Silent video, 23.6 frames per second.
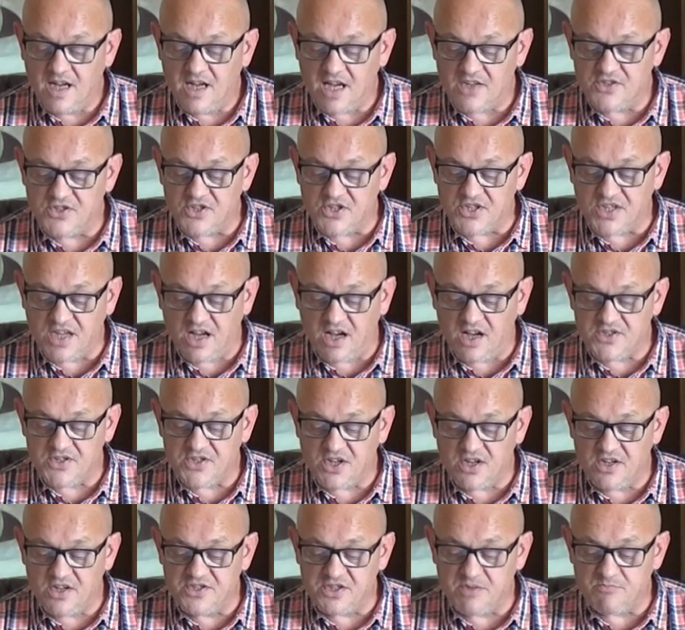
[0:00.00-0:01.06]
and star
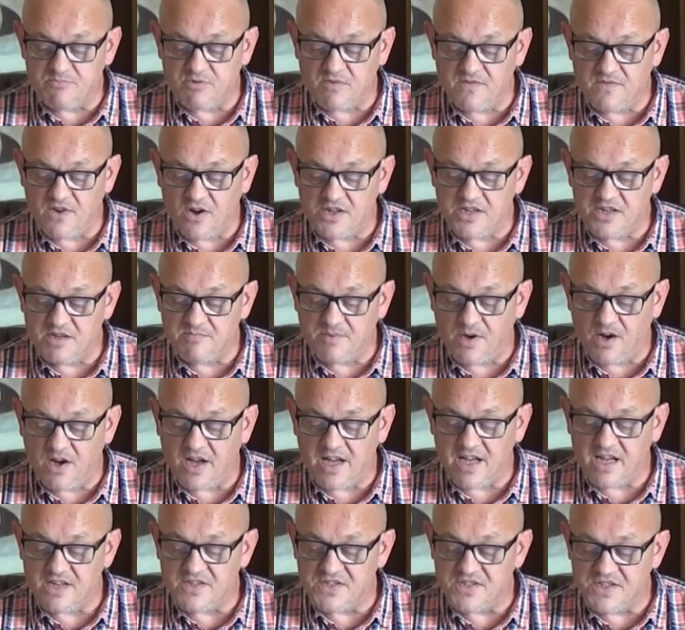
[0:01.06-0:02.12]
turns are provided
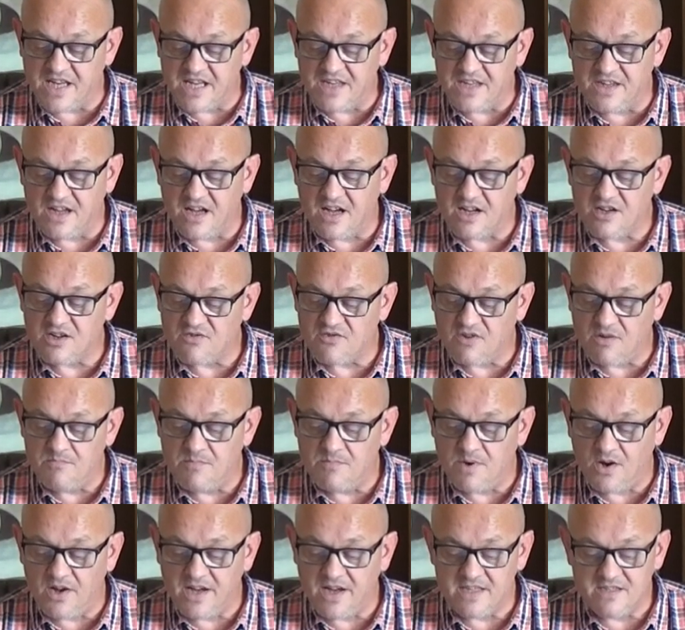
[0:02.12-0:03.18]
by Zeena
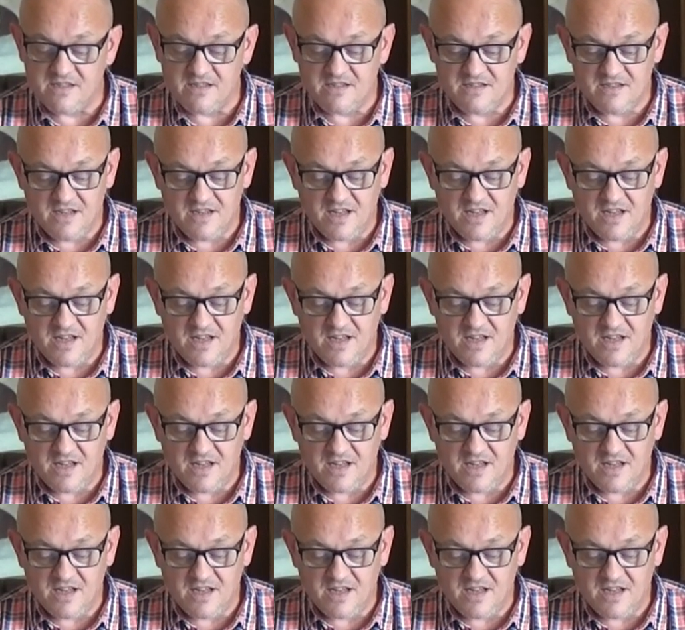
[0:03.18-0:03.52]
Krumbein,